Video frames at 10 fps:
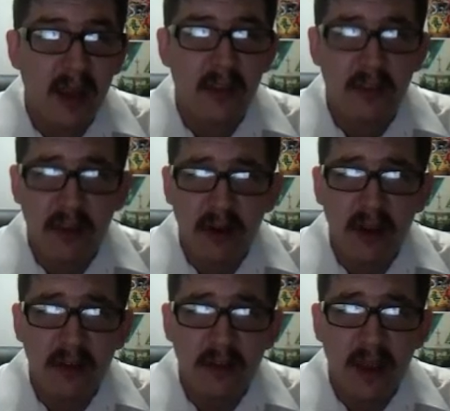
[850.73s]

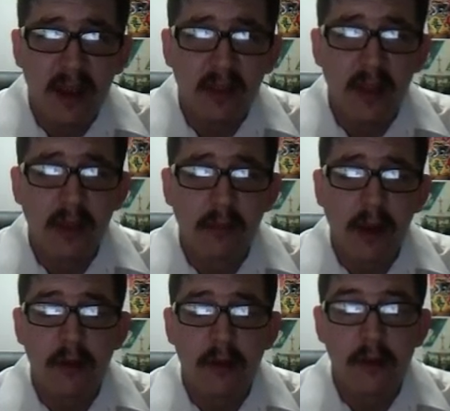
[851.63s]
serious side of things,
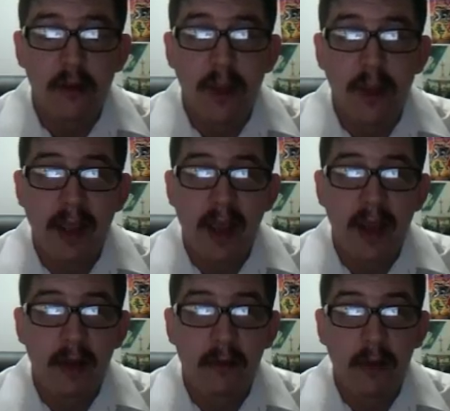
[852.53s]
rather than just be
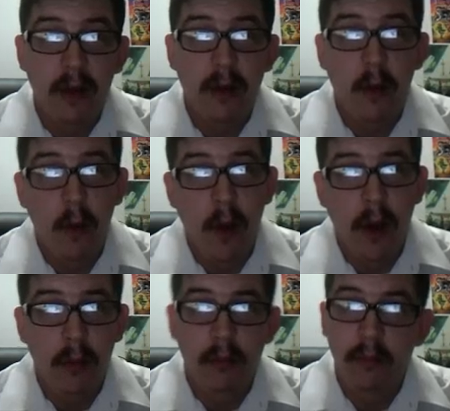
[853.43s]
kind of a
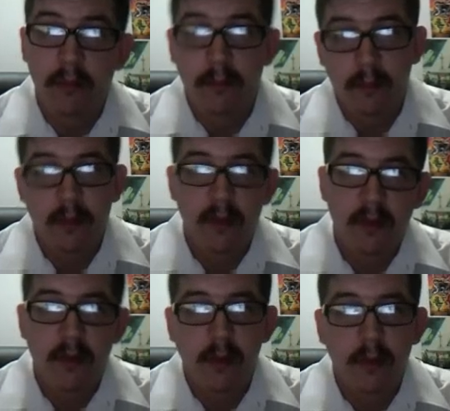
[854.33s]
ho-hum,
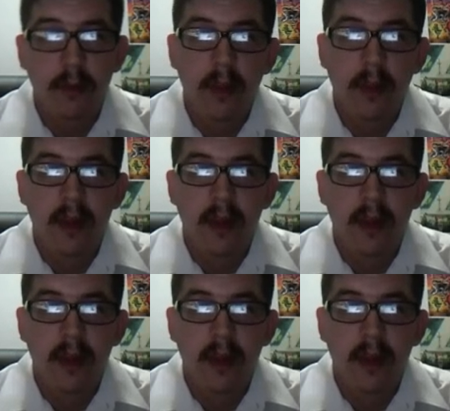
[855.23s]
typical